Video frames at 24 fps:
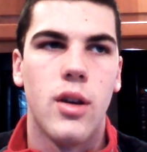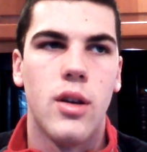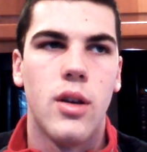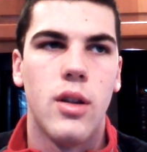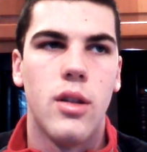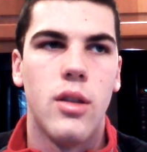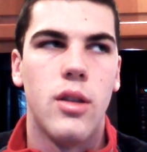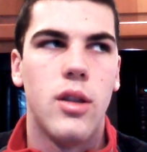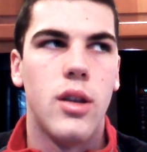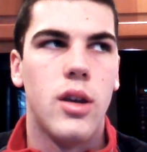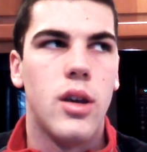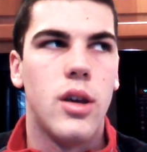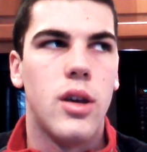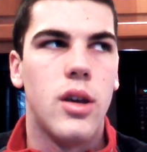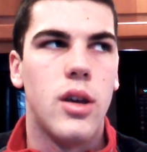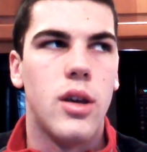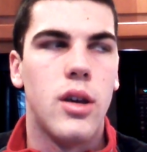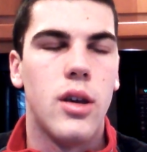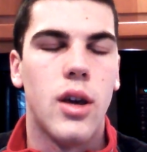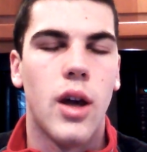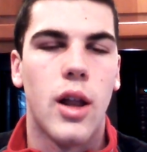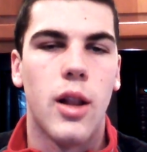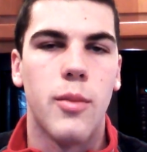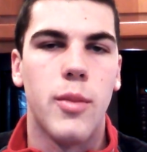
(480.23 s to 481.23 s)
the
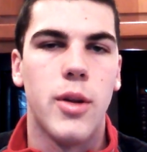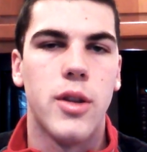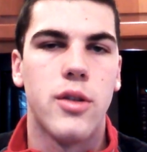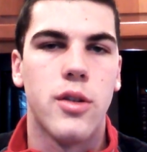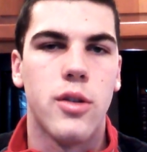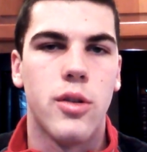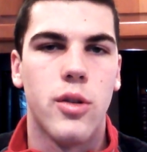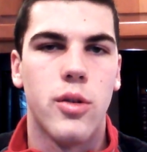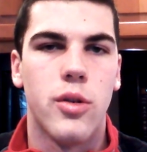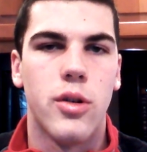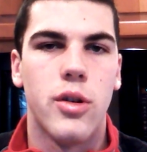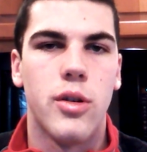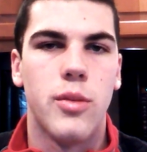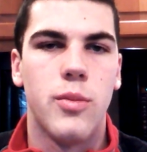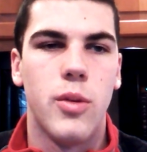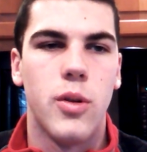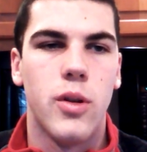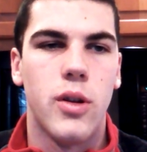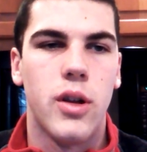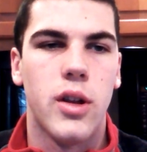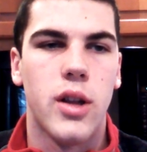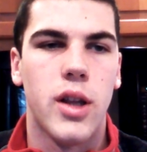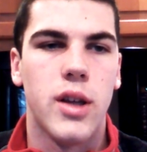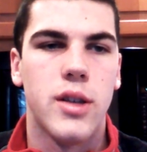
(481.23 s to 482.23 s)
Elemental Lord,
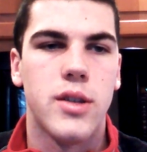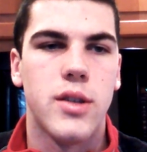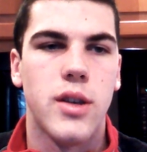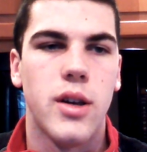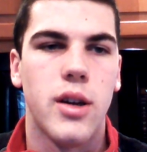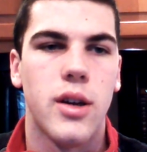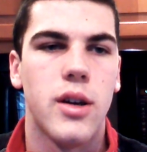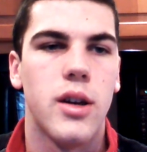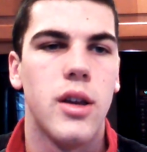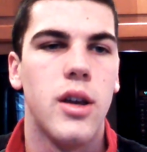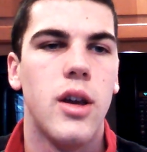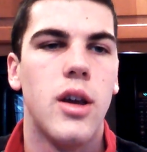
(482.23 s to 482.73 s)
Mulanglacia.